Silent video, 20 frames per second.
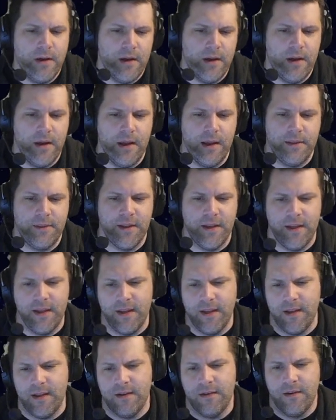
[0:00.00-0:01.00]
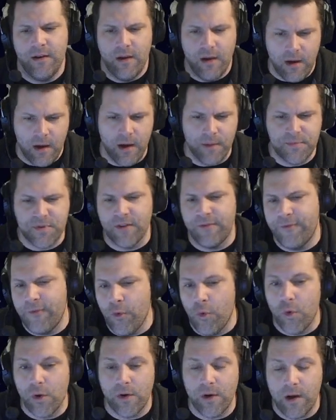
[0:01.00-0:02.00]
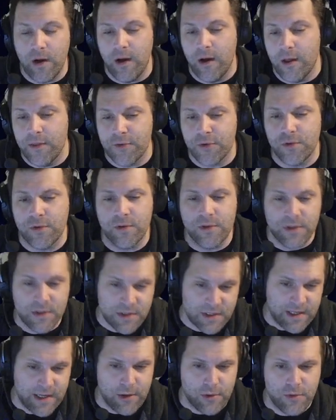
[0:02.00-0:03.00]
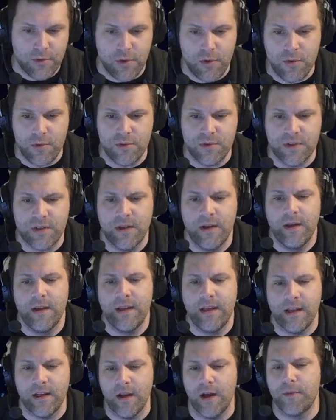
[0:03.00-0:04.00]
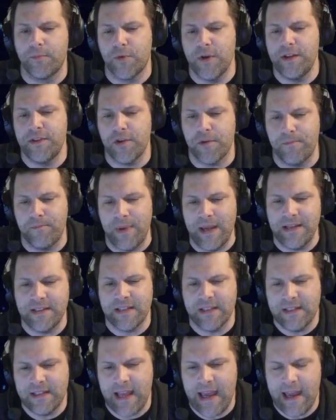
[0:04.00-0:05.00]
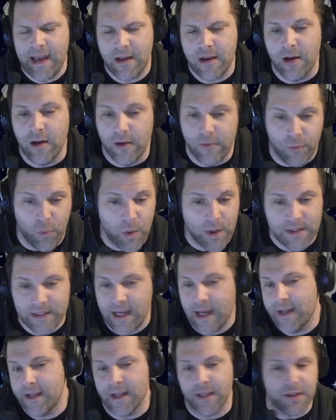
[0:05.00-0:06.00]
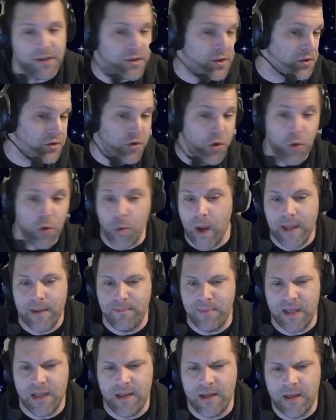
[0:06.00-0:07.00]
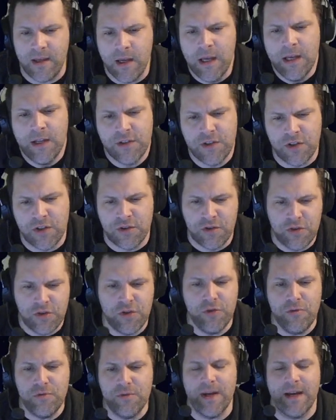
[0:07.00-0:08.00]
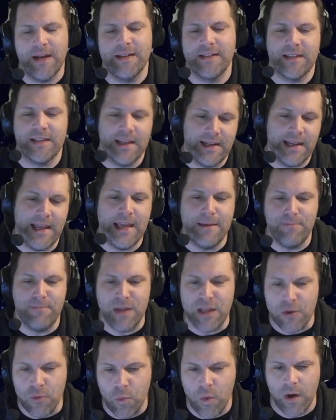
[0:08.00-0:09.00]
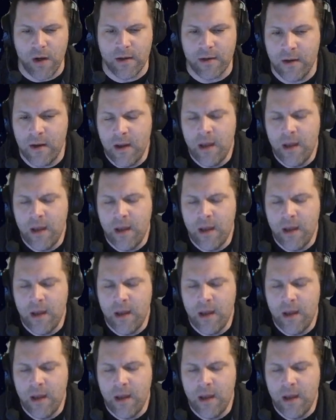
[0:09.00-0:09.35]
and then up to 4 other Scarecrows can upgrade their base attack of 1 die and no AP to 2 dice at AP 1.